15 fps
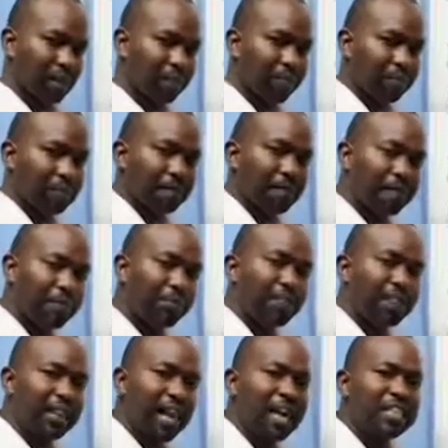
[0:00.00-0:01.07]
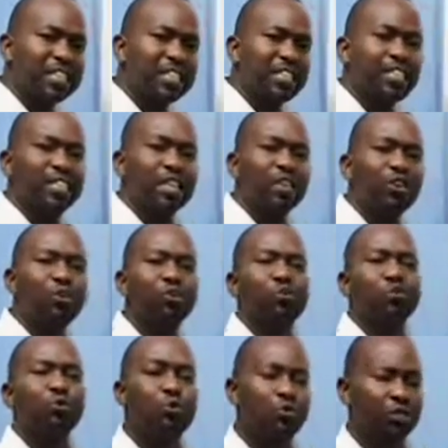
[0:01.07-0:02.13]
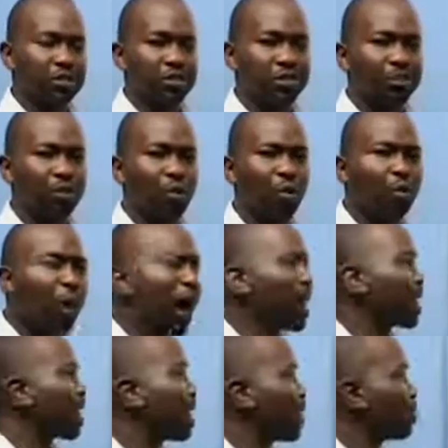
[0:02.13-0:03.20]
But that is not good. Why?